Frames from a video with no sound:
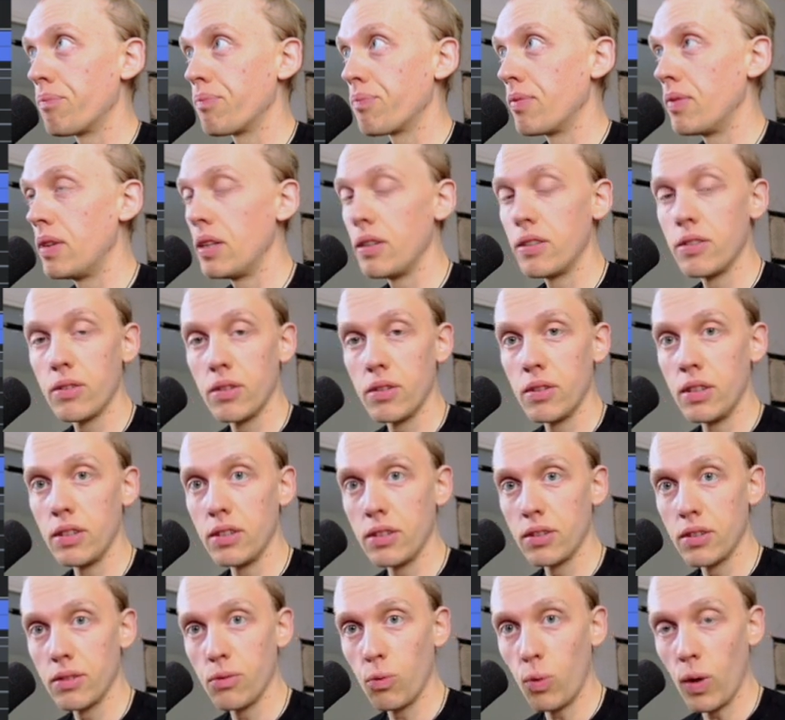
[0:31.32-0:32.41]

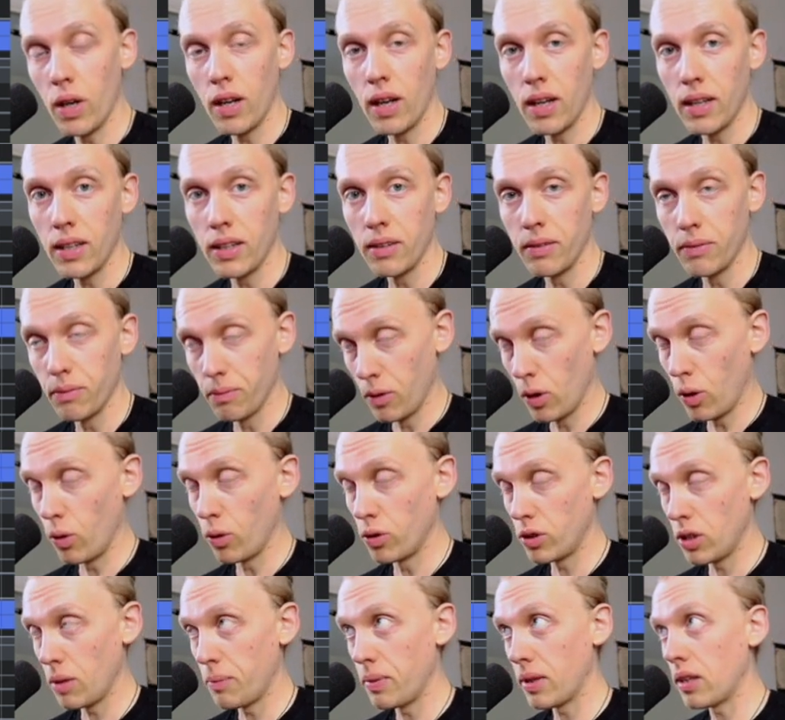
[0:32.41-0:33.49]
This one I know
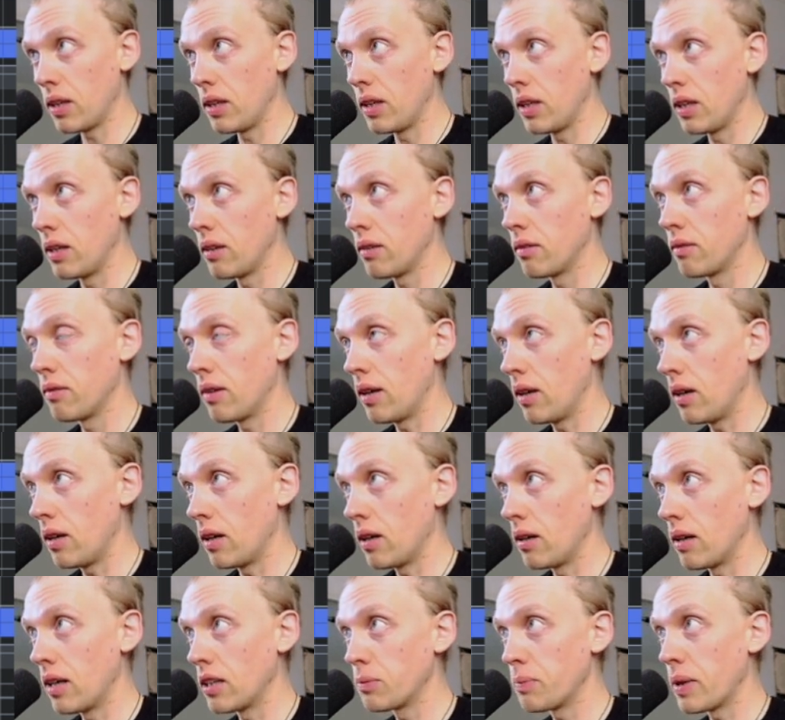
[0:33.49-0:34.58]
typically
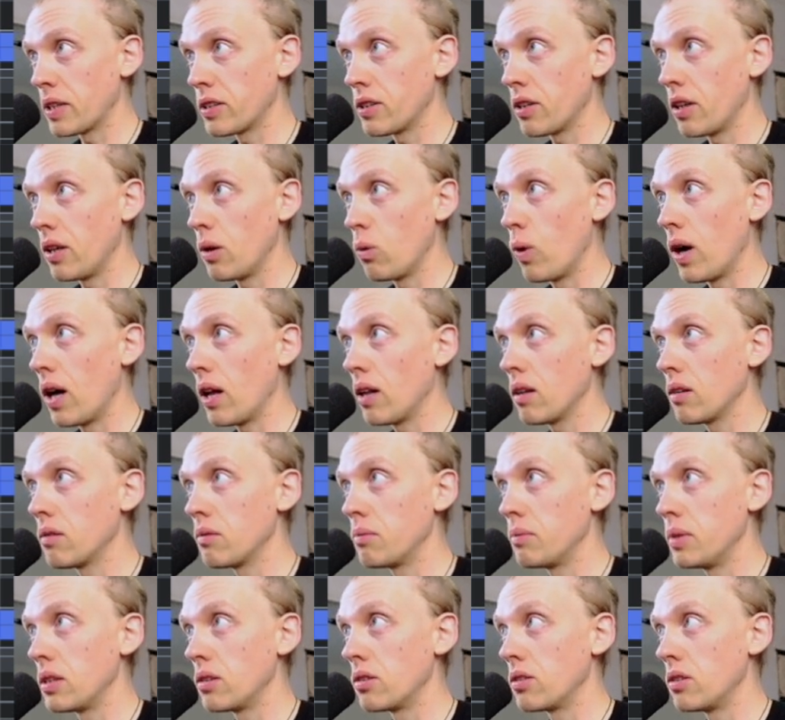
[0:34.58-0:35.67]
especially well
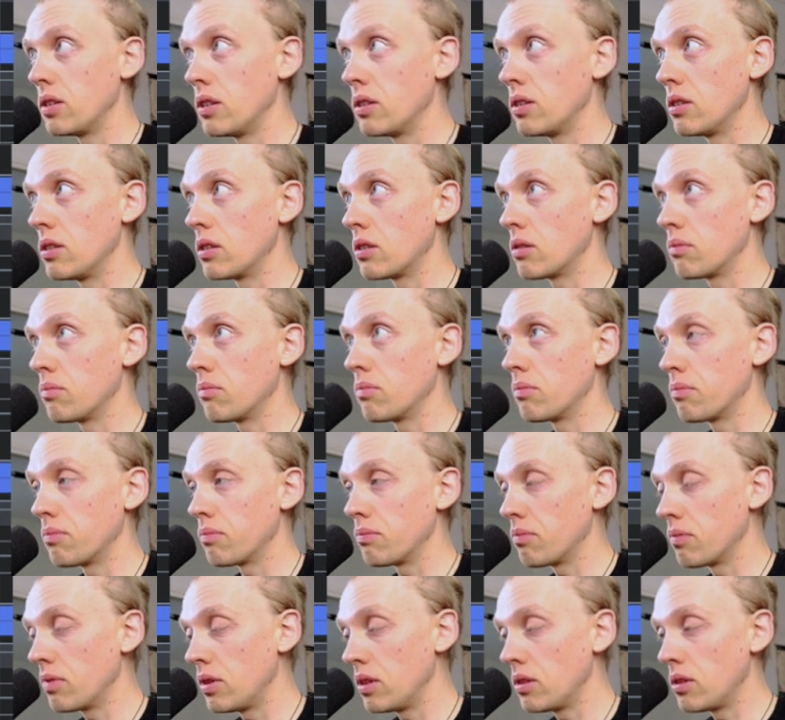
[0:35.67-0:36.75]
because this
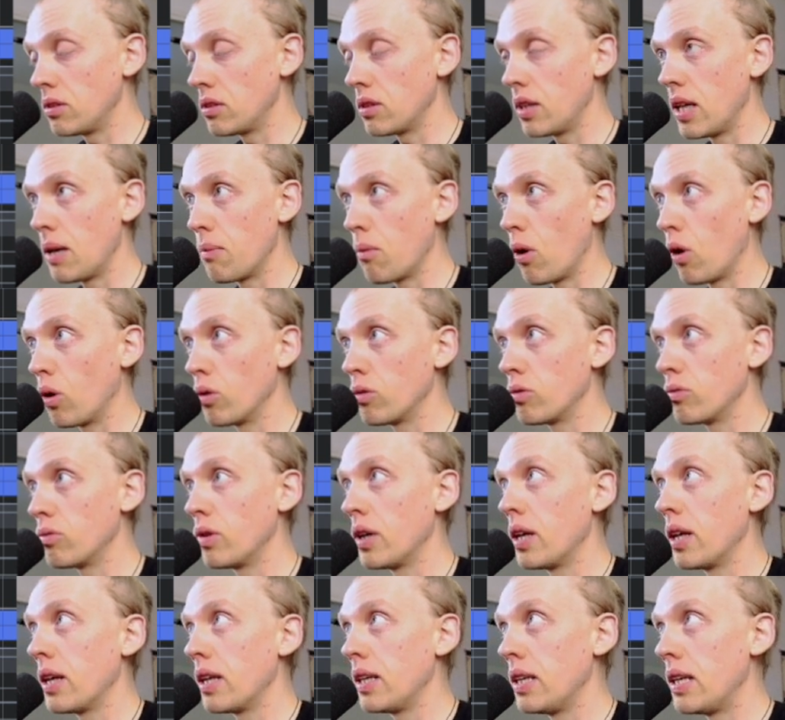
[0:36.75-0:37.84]
is a demo
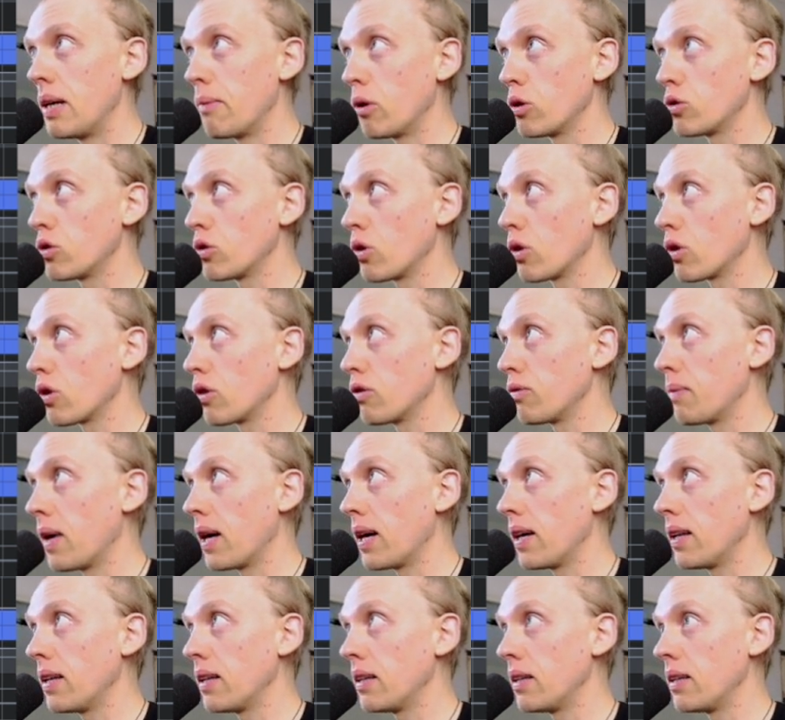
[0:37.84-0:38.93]
song of
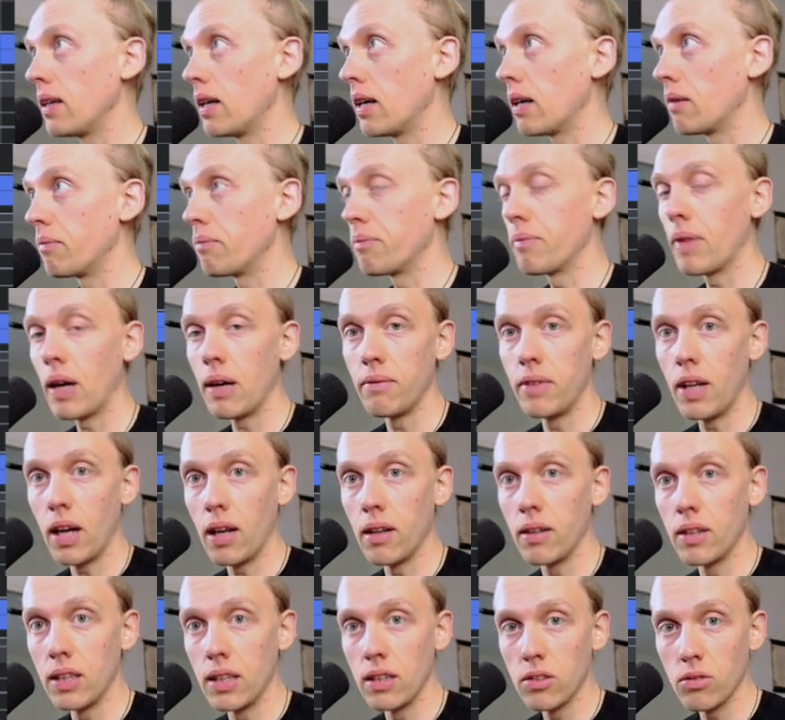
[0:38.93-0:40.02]
mine, and I've
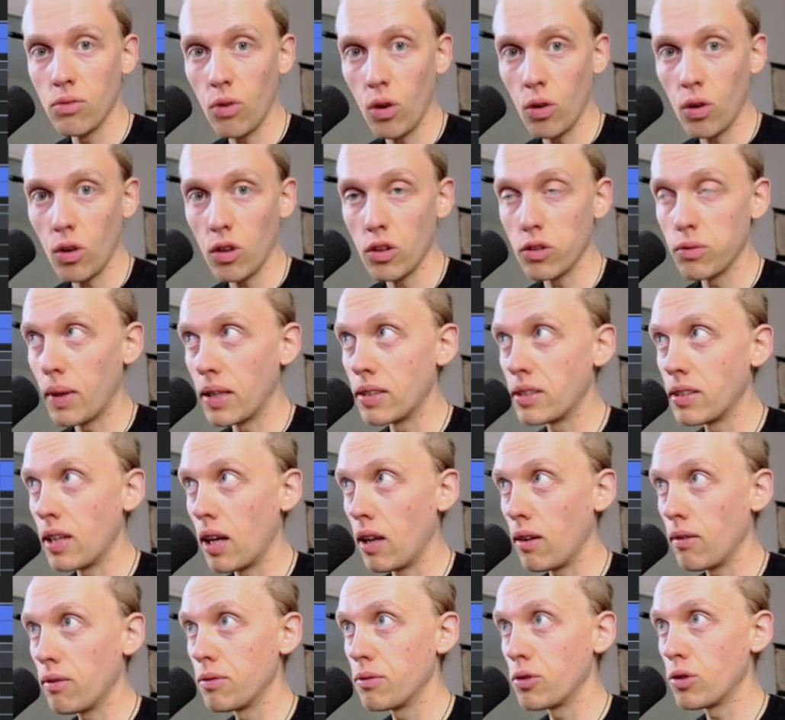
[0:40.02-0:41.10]
done these vocals
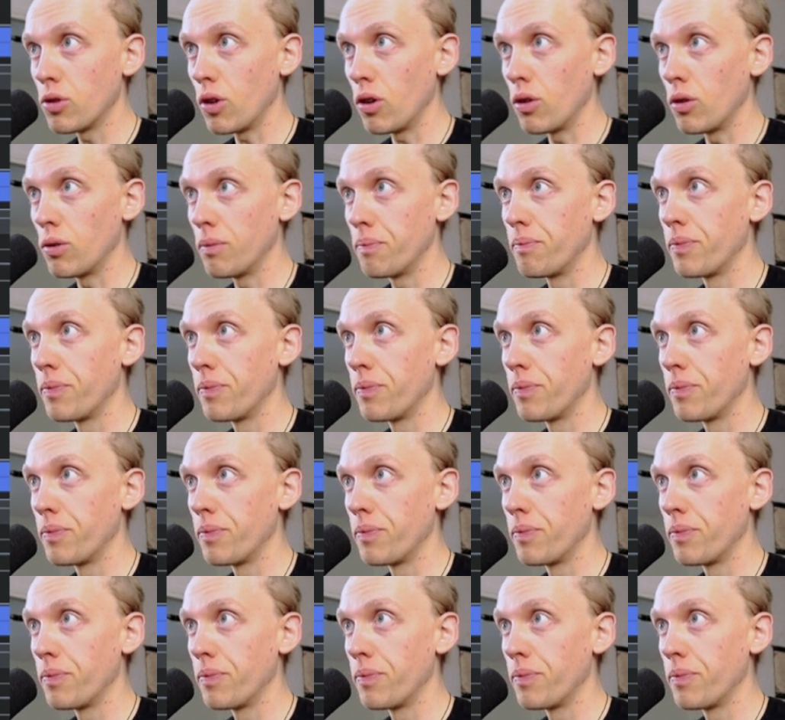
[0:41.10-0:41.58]
myself, so